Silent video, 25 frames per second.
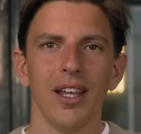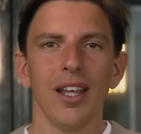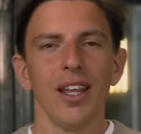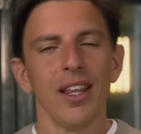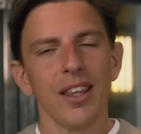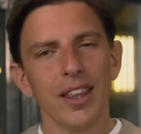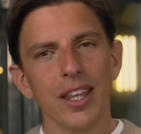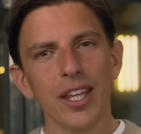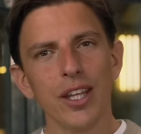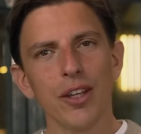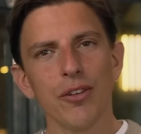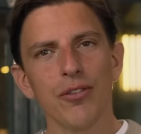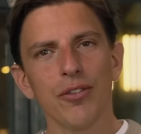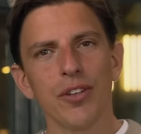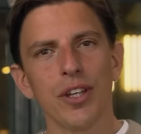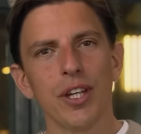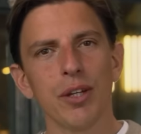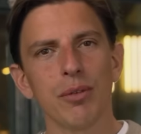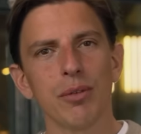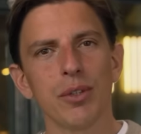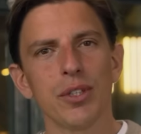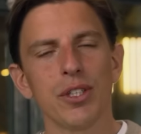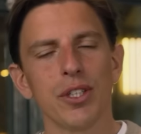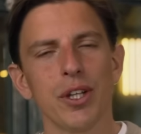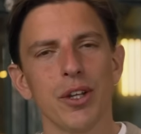Think of key
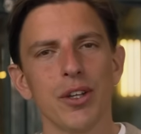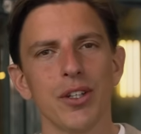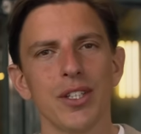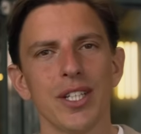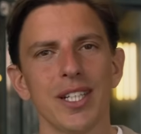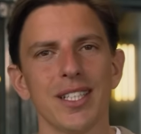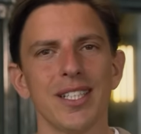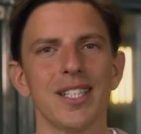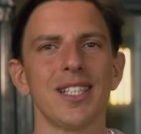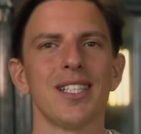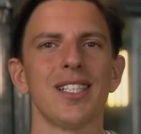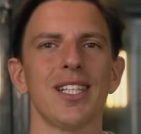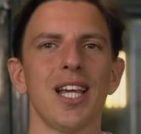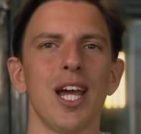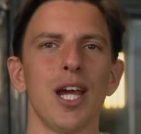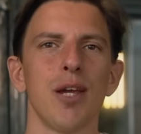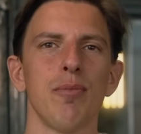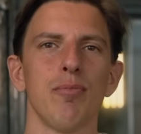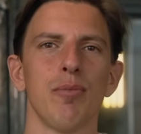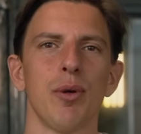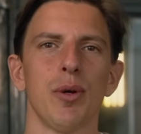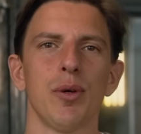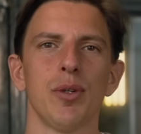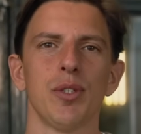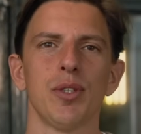results as a
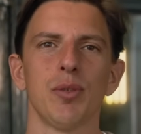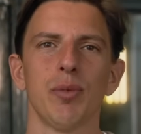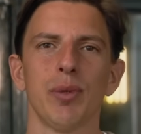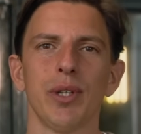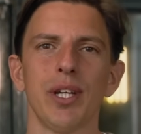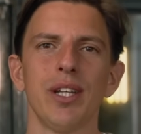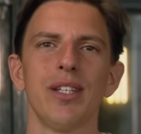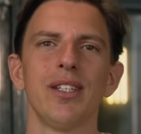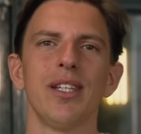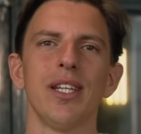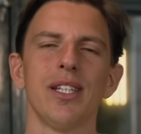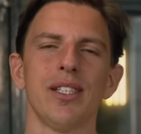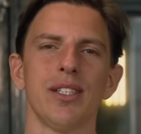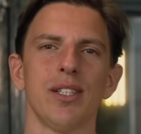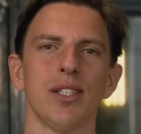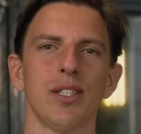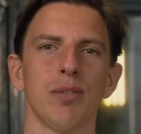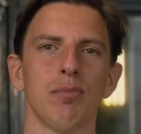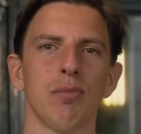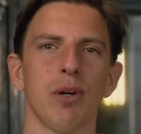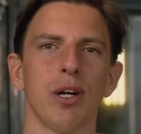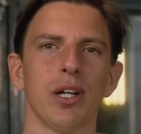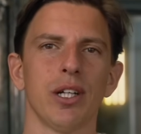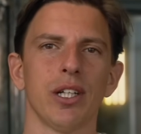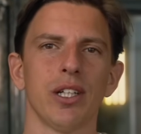signpost with a distance
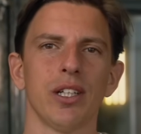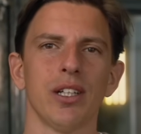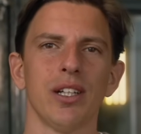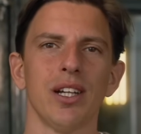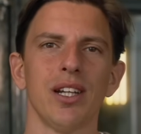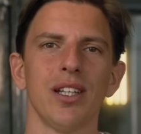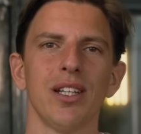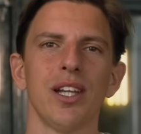marker